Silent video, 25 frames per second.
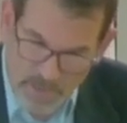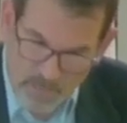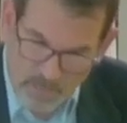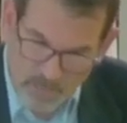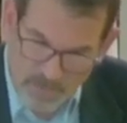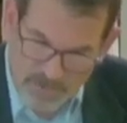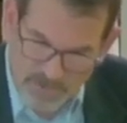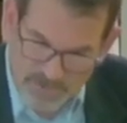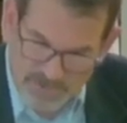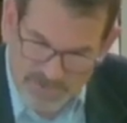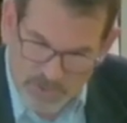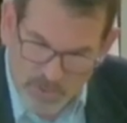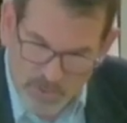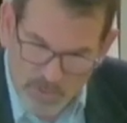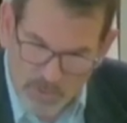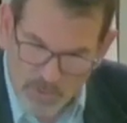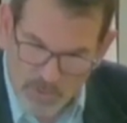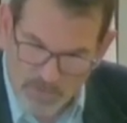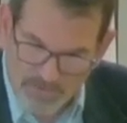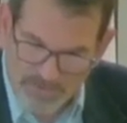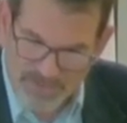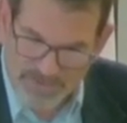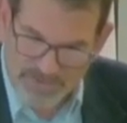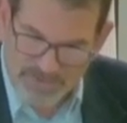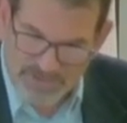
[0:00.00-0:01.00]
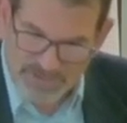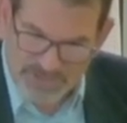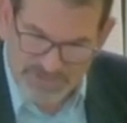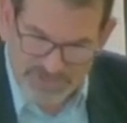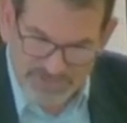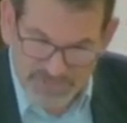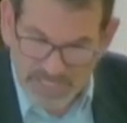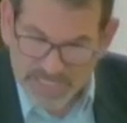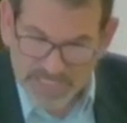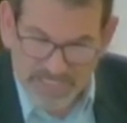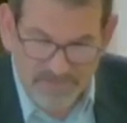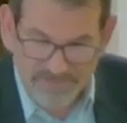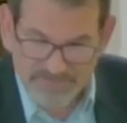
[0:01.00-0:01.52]
we're told that
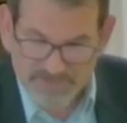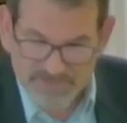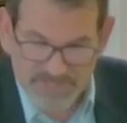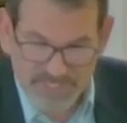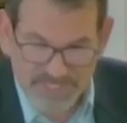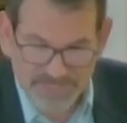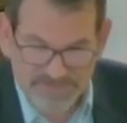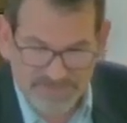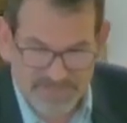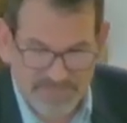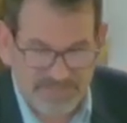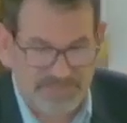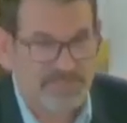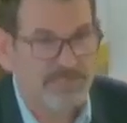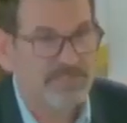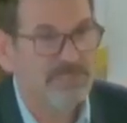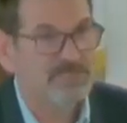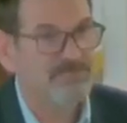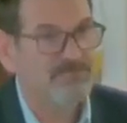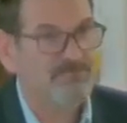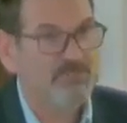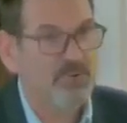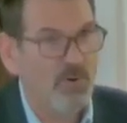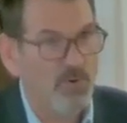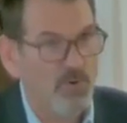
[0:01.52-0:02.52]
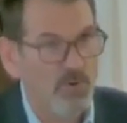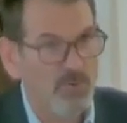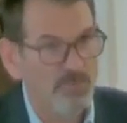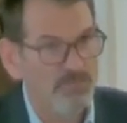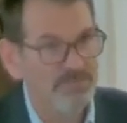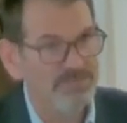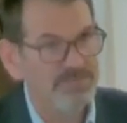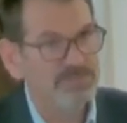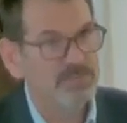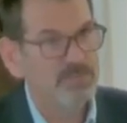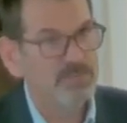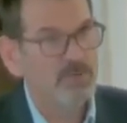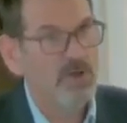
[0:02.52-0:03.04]
none of Jesus'
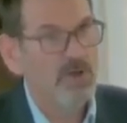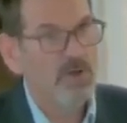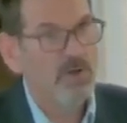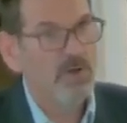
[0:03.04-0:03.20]
bones